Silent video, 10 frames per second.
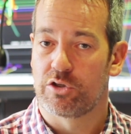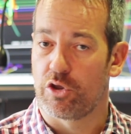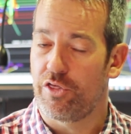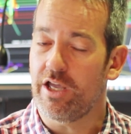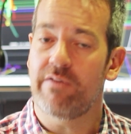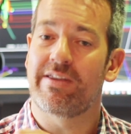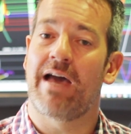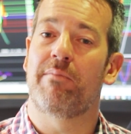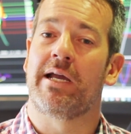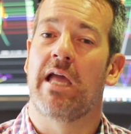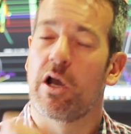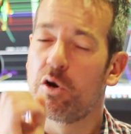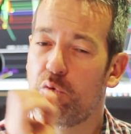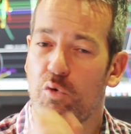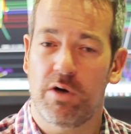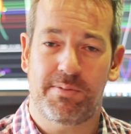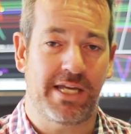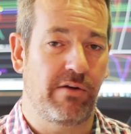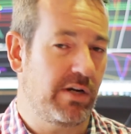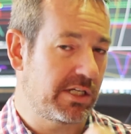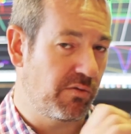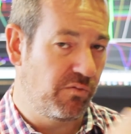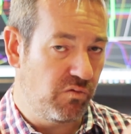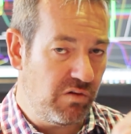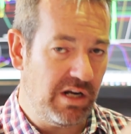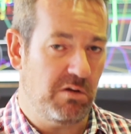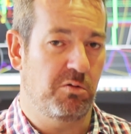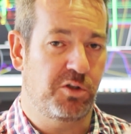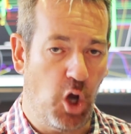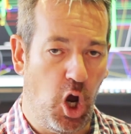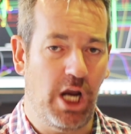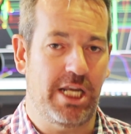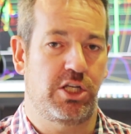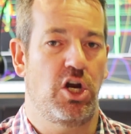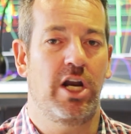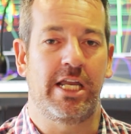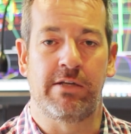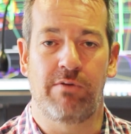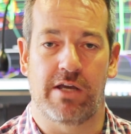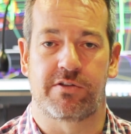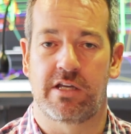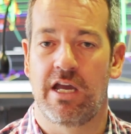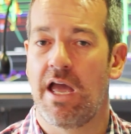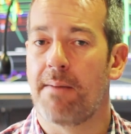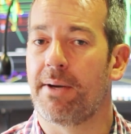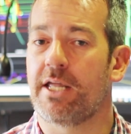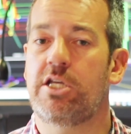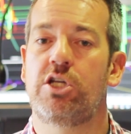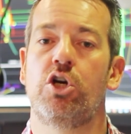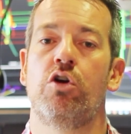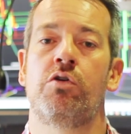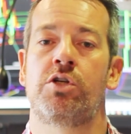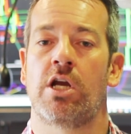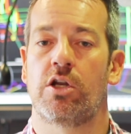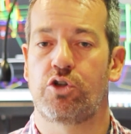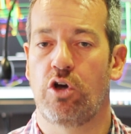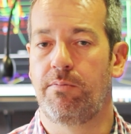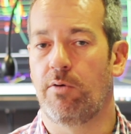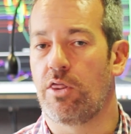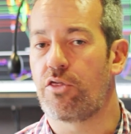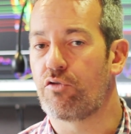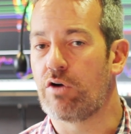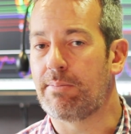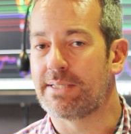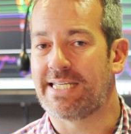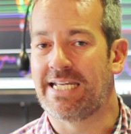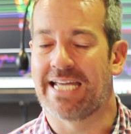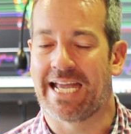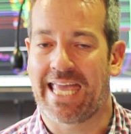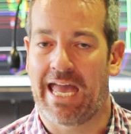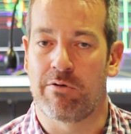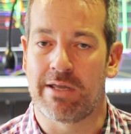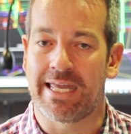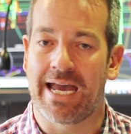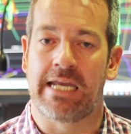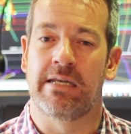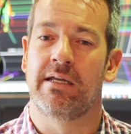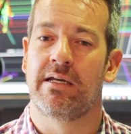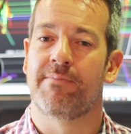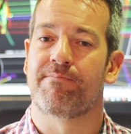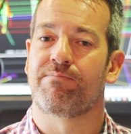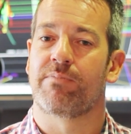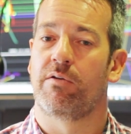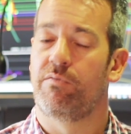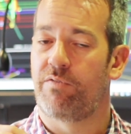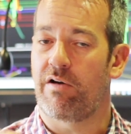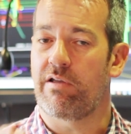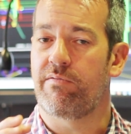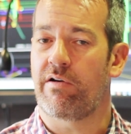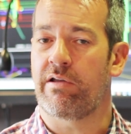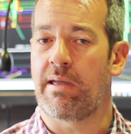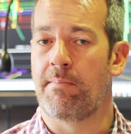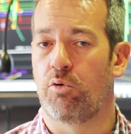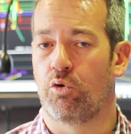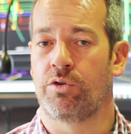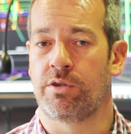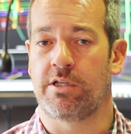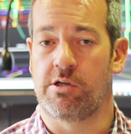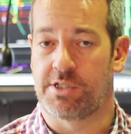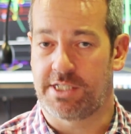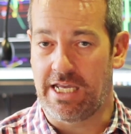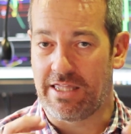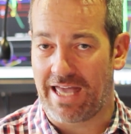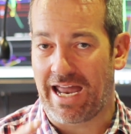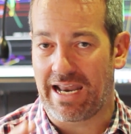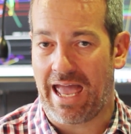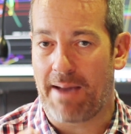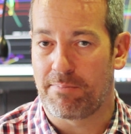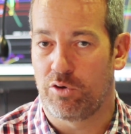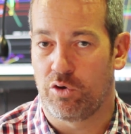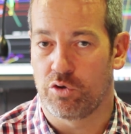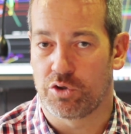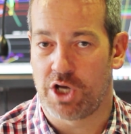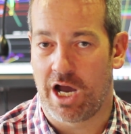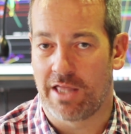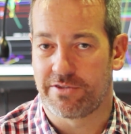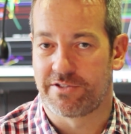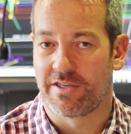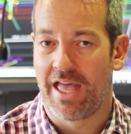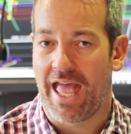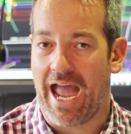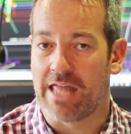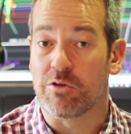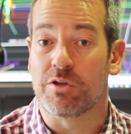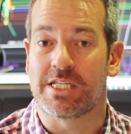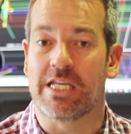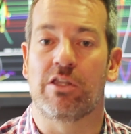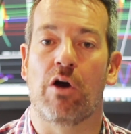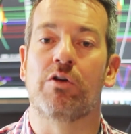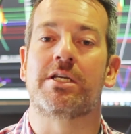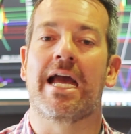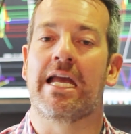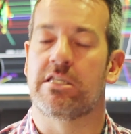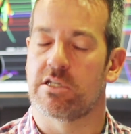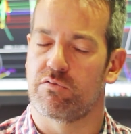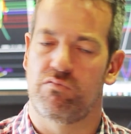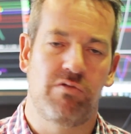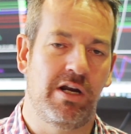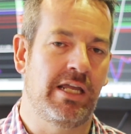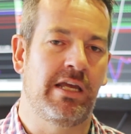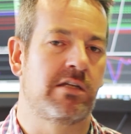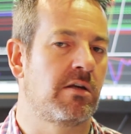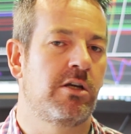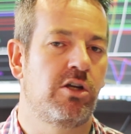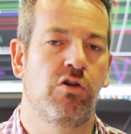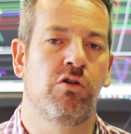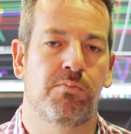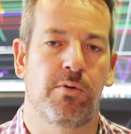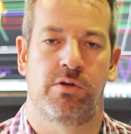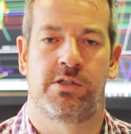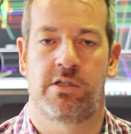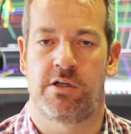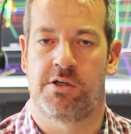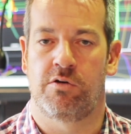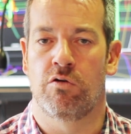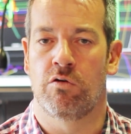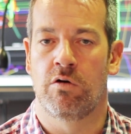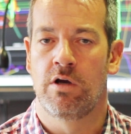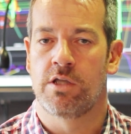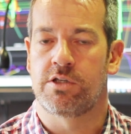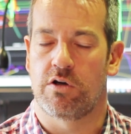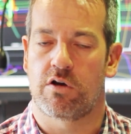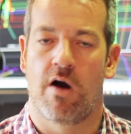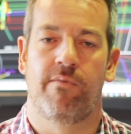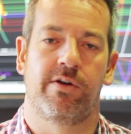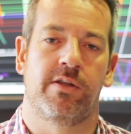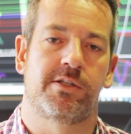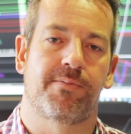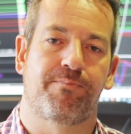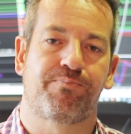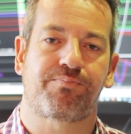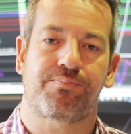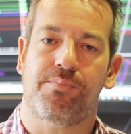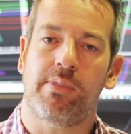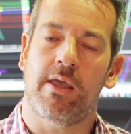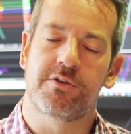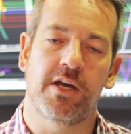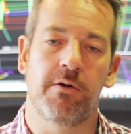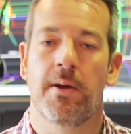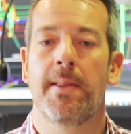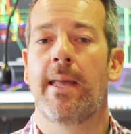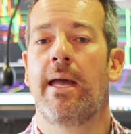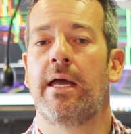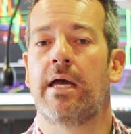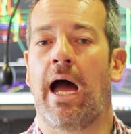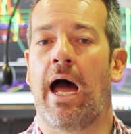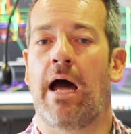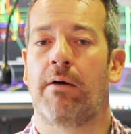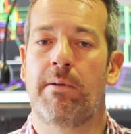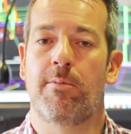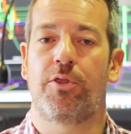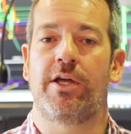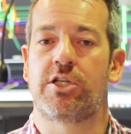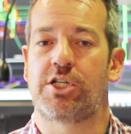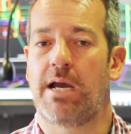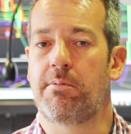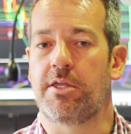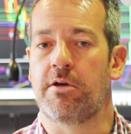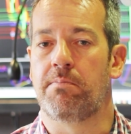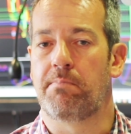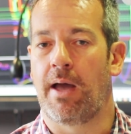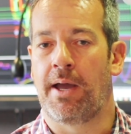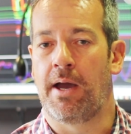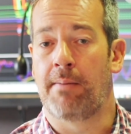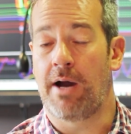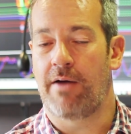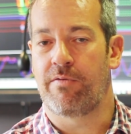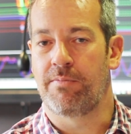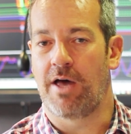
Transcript: So think of it that way. 0.25% risk, real tiny, tiny risk, but a huge 2.3% account gain. Very, very important. You see that happen on your charts, and you see those gains. It really is a huge boost to your confidence. So one more thing to share with you, apart